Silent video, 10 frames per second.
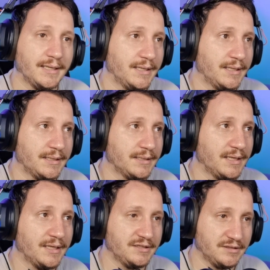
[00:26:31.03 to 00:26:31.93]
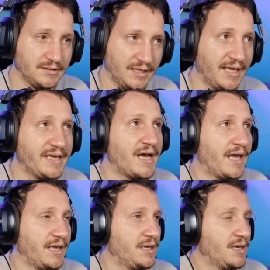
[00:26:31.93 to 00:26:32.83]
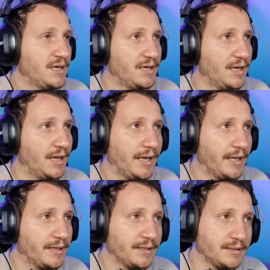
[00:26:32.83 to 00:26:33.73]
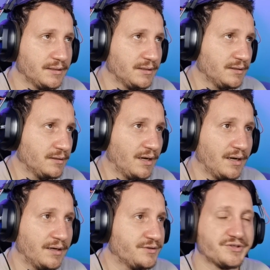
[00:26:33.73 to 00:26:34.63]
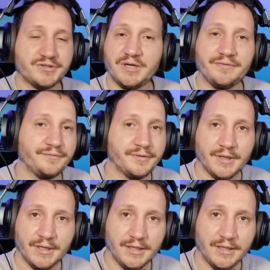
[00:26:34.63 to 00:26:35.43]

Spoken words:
and AI and other stuff